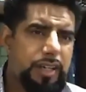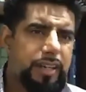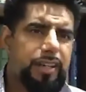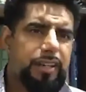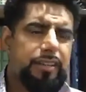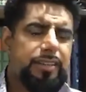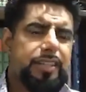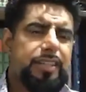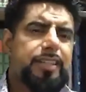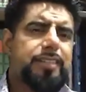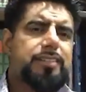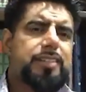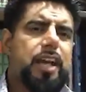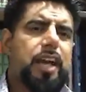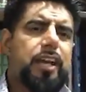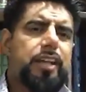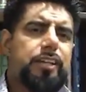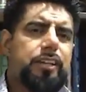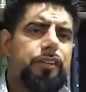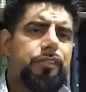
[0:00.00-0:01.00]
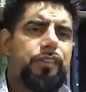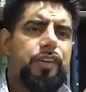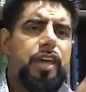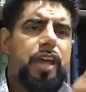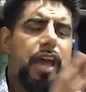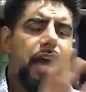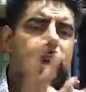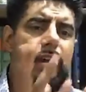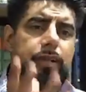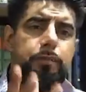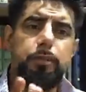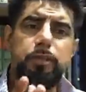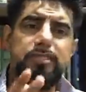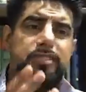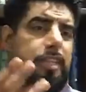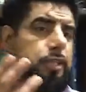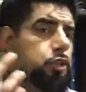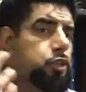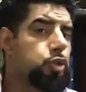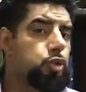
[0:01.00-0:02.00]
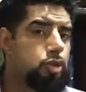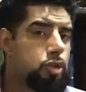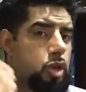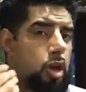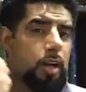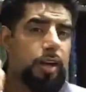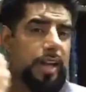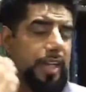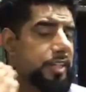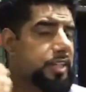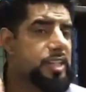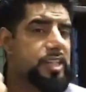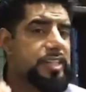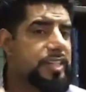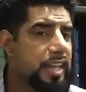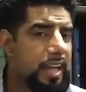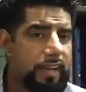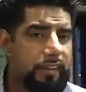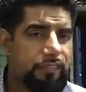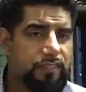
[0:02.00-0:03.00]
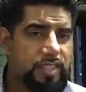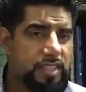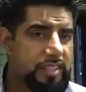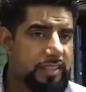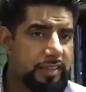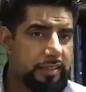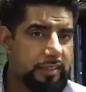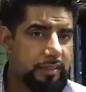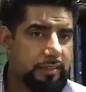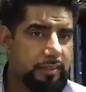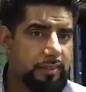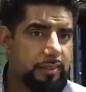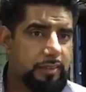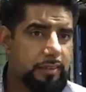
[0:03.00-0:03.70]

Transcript: These kind of animals that do not actually have teeth.